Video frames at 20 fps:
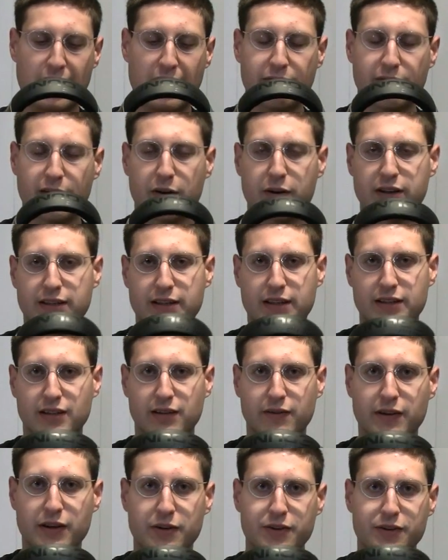I have very
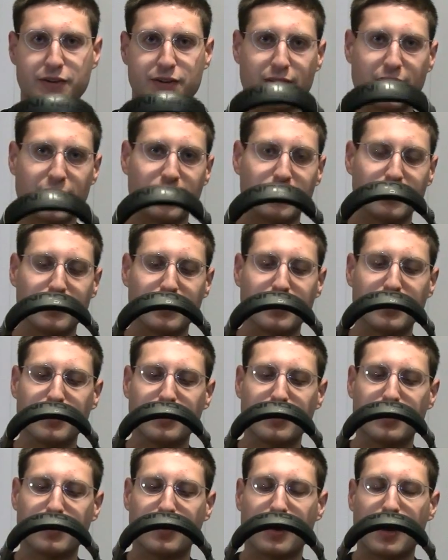sensitive ears, so
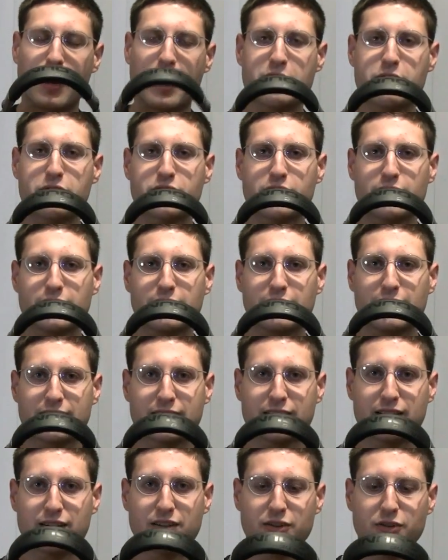I usually
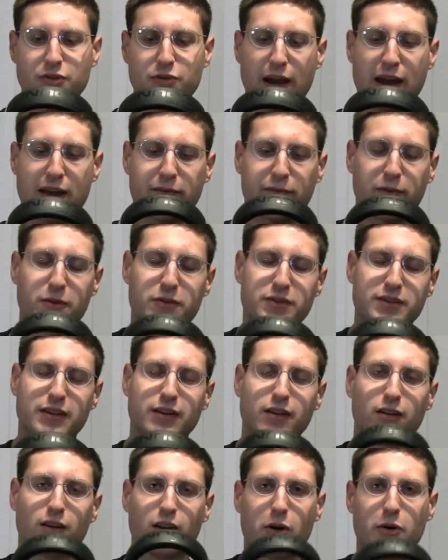listen to headphones on
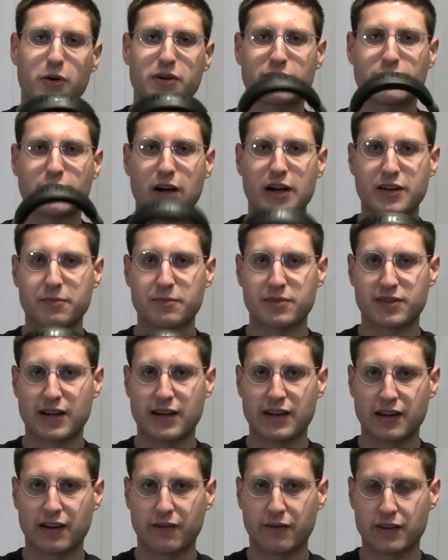the lowest volume
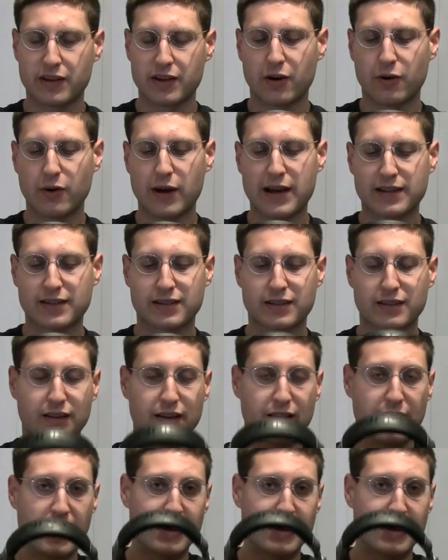setting of the OS.